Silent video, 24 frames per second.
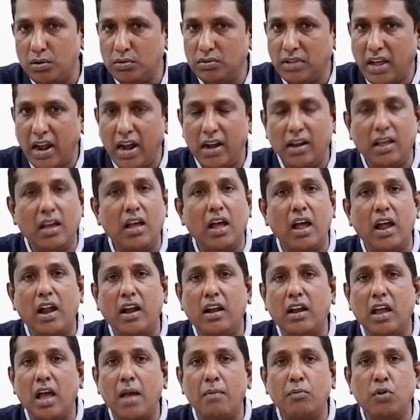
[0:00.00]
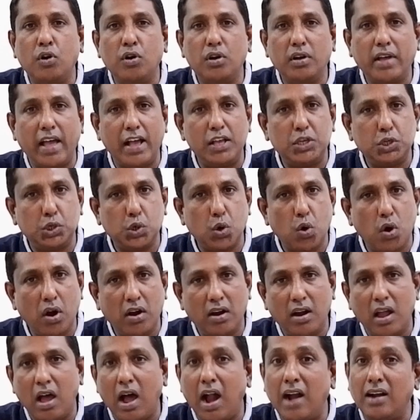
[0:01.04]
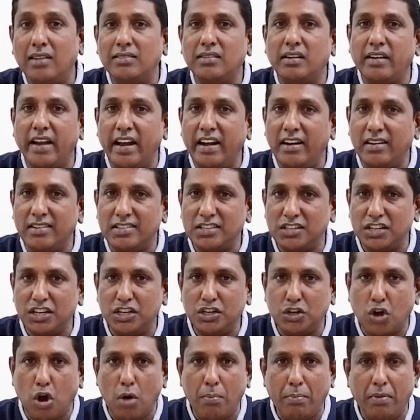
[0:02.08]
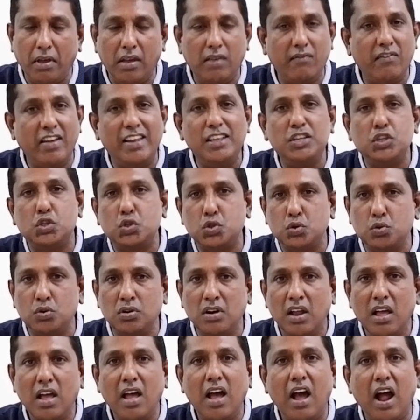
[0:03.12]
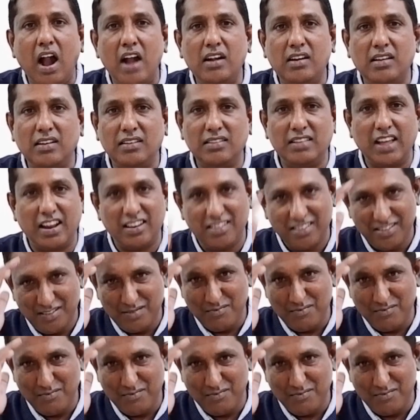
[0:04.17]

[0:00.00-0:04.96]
to that, and I'm going to catch you on another interesting topic very soon. Until then,